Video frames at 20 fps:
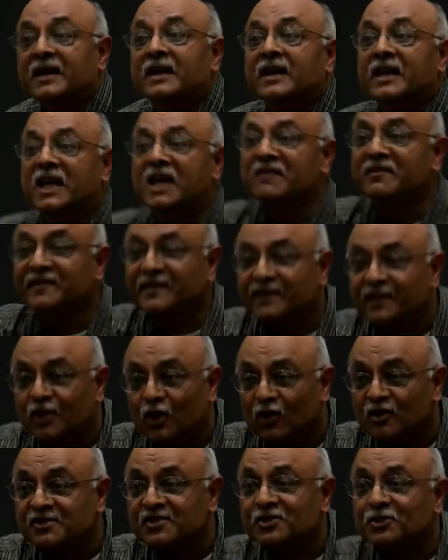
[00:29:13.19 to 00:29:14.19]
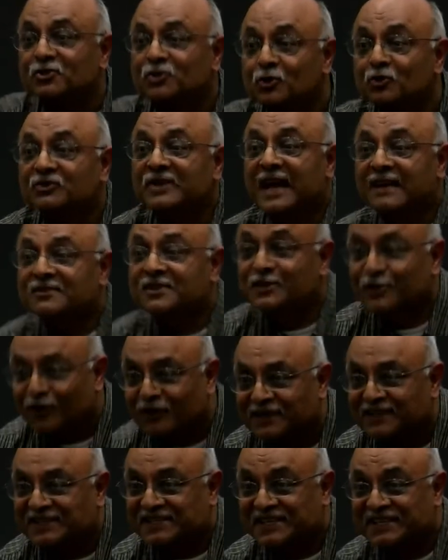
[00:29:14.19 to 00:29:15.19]
Even if it costs you
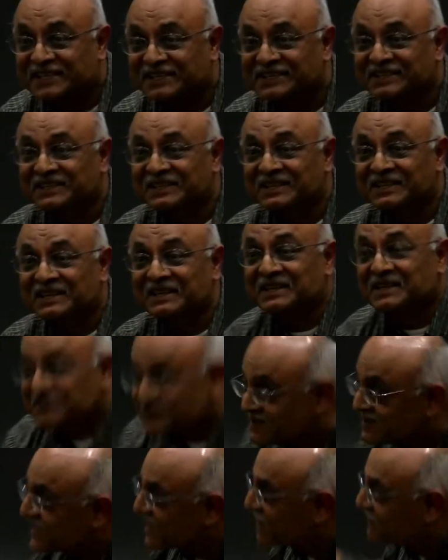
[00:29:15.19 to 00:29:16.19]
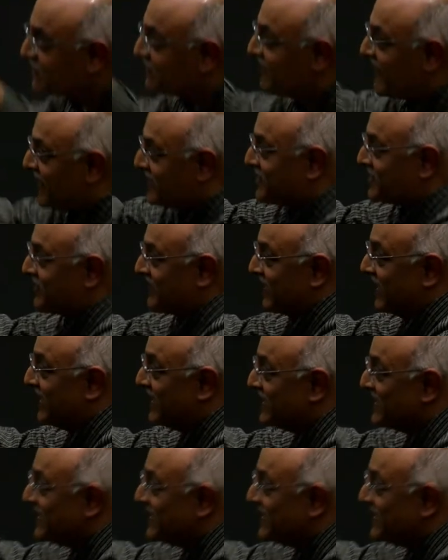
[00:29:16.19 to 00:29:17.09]
$2,000 to set up the factory,